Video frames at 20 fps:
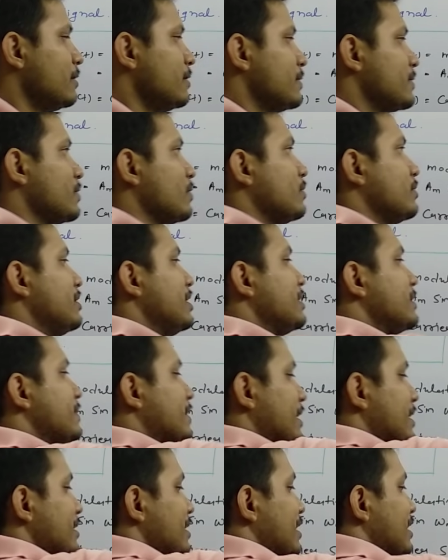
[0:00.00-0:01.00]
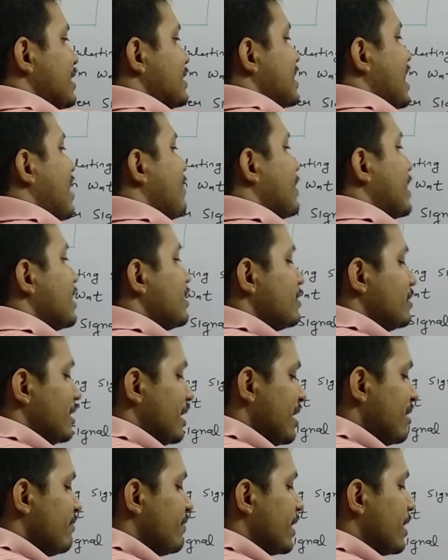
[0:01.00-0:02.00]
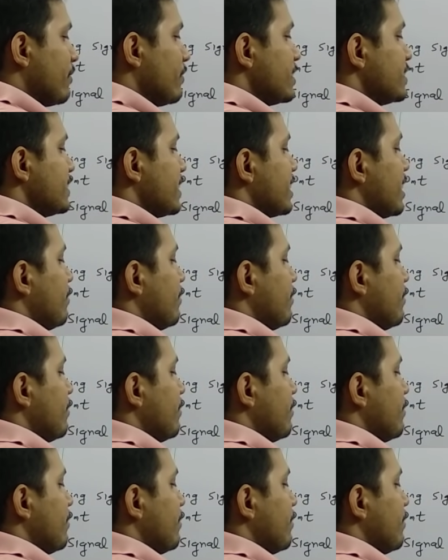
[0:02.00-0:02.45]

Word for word: So this signal is having three frequency